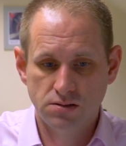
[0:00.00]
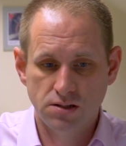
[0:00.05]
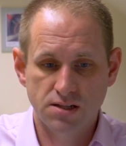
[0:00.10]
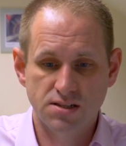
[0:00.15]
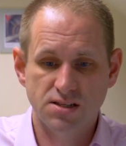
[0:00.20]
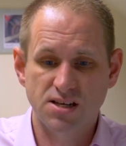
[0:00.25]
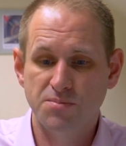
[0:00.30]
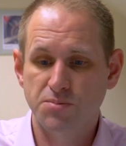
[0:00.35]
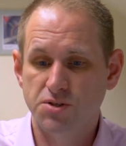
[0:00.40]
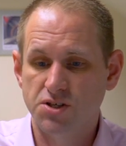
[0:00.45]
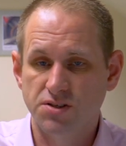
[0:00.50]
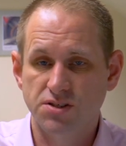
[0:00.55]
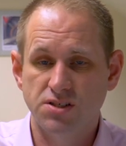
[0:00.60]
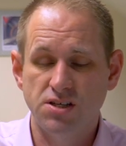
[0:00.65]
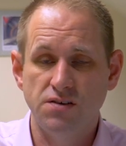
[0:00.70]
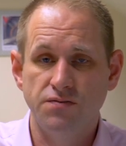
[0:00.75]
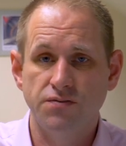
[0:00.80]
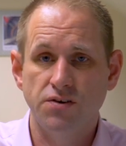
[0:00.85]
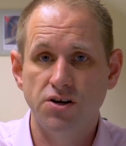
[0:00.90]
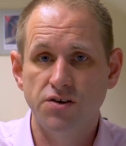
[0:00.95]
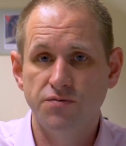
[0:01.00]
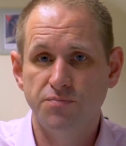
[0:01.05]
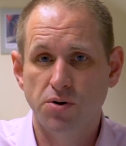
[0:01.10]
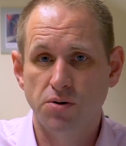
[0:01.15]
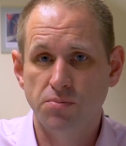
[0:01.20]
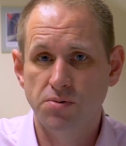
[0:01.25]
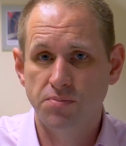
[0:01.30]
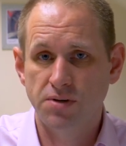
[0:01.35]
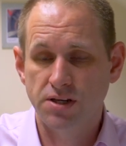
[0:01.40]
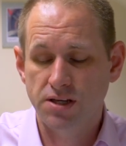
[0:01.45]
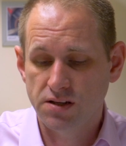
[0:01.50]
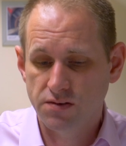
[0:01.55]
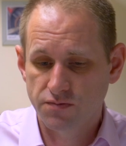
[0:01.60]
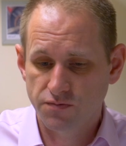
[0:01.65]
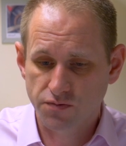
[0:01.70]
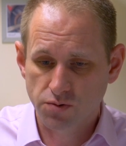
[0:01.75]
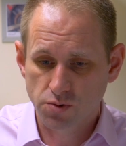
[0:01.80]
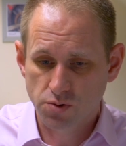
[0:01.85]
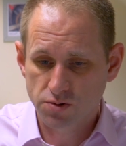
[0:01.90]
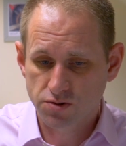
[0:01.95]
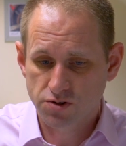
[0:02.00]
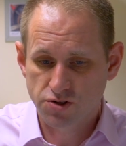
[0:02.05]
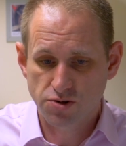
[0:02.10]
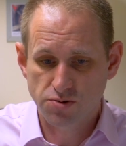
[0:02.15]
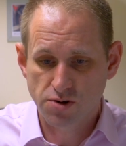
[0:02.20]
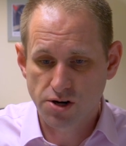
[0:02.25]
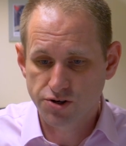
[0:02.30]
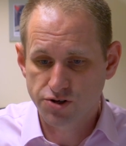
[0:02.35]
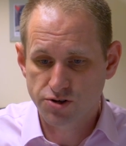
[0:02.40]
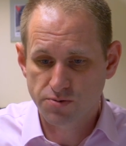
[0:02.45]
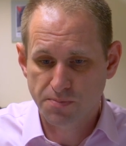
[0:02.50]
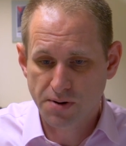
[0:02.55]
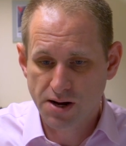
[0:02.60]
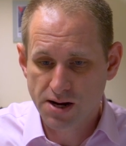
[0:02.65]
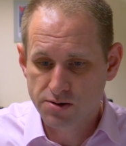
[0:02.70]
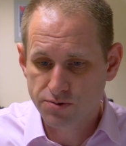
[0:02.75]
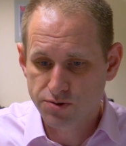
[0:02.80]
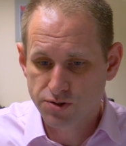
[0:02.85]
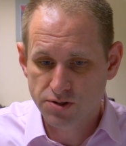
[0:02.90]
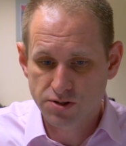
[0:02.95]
A Samsung T5 probably for £200.